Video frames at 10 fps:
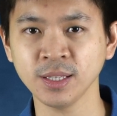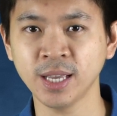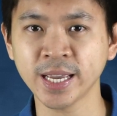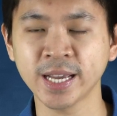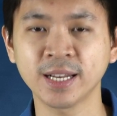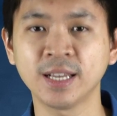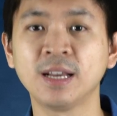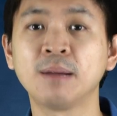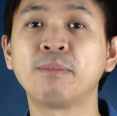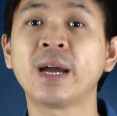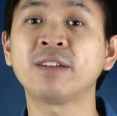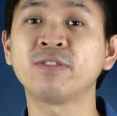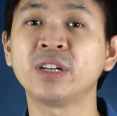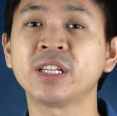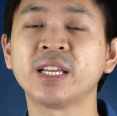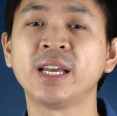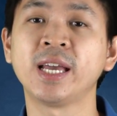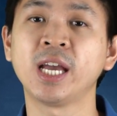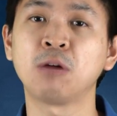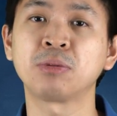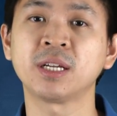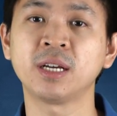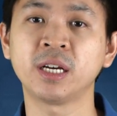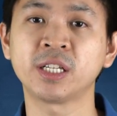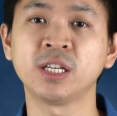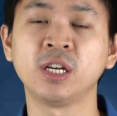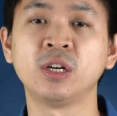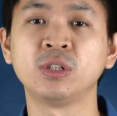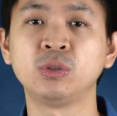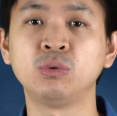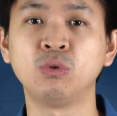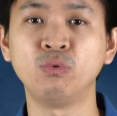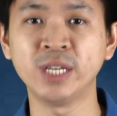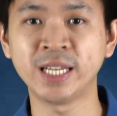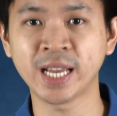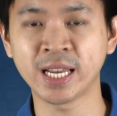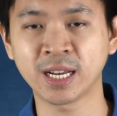Again, mindfulness helps us to regain